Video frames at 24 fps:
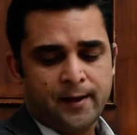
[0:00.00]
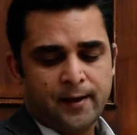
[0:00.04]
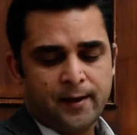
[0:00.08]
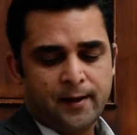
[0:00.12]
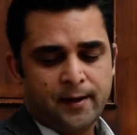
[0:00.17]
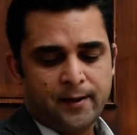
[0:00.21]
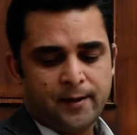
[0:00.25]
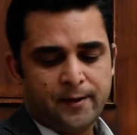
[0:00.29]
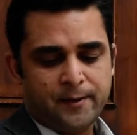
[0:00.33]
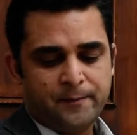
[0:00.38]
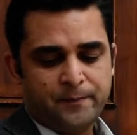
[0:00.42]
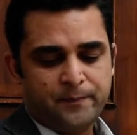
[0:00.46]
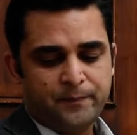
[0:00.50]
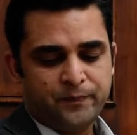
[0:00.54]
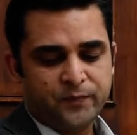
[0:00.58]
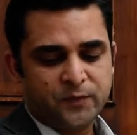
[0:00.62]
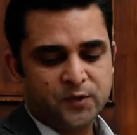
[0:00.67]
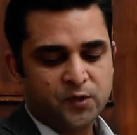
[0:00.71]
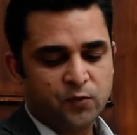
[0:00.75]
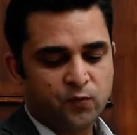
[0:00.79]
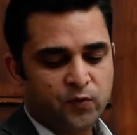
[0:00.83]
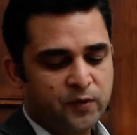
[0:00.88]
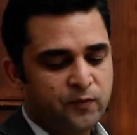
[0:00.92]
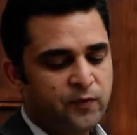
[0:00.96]

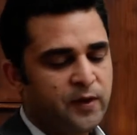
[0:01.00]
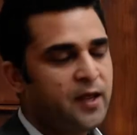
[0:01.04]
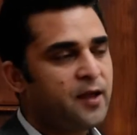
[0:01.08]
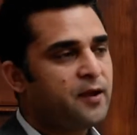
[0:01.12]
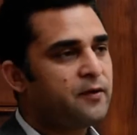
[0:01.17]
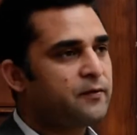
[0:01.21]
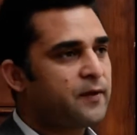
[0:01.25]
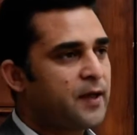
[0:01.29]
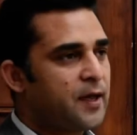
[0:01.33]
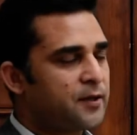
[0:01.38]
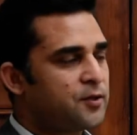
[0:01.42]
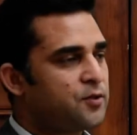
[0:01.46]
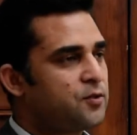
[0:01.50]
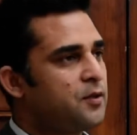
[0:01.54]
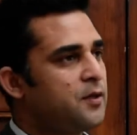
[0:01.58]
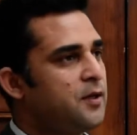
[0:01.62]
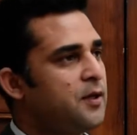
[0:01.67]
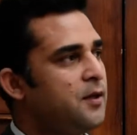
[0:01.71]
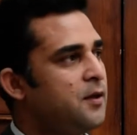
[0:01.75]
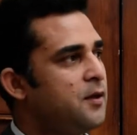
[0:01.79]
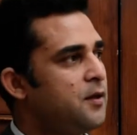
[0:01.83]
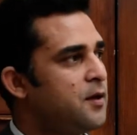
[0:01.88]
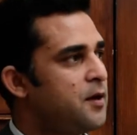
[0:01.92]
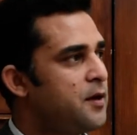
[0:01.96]
So what we have
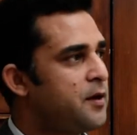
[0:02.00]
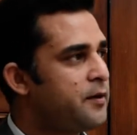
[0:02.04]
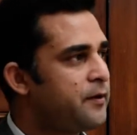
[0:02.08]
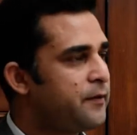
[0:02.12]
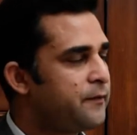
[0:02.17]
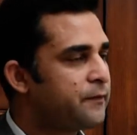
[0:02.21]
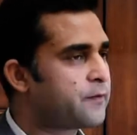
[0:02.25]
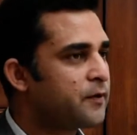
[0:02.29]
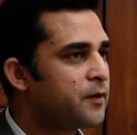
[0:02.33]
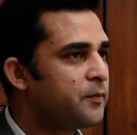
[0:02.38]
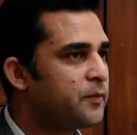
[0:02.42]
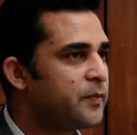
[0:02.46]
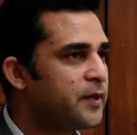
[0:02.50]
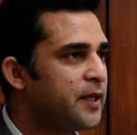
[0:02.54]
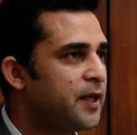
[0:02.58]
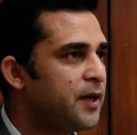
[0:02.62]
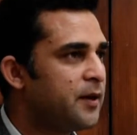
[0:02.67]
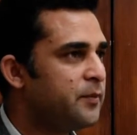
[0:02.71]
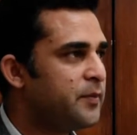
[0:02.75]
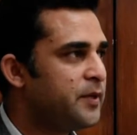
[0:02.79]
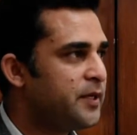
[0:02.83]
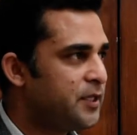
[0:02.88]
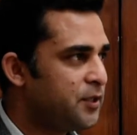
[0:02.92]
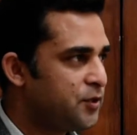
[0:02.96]
actually learned from the
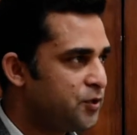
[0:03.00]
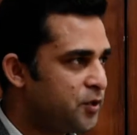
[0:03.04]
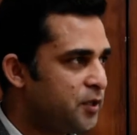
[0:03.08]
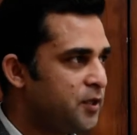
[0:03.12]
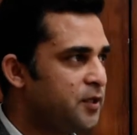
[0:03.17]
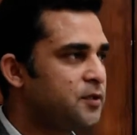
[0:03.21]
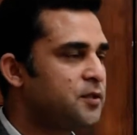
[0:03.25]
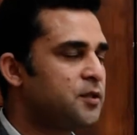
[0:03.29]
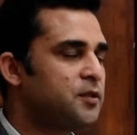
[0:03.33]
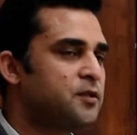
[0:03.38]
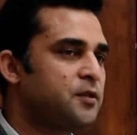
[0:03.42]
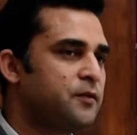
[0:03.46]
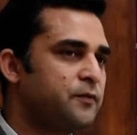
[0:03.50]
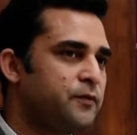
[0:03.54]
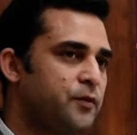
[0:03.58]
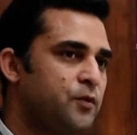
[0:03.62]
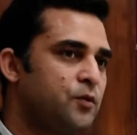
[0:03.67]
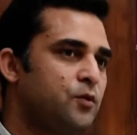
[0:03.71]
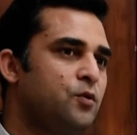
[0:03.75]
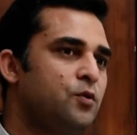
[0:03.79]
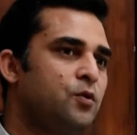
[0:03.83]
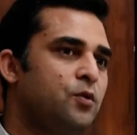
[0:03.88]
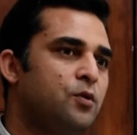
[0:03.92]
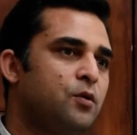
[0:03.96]
MDGs is, if you
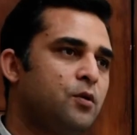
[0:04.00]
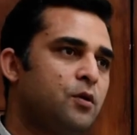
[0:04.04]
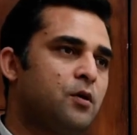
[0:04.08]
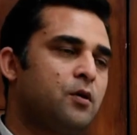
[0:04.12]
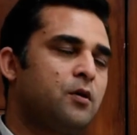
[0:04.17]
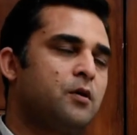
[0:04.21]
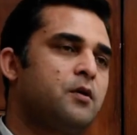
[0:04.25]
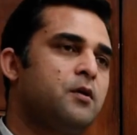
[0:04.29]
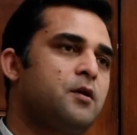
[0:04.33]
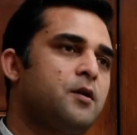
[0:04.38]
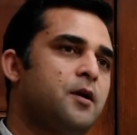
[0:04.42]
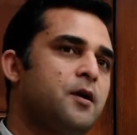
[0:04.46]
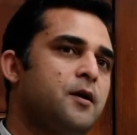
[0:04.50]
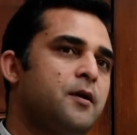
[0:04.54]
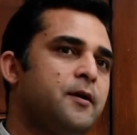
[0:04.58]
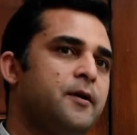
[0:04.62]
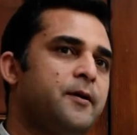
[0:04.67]
go on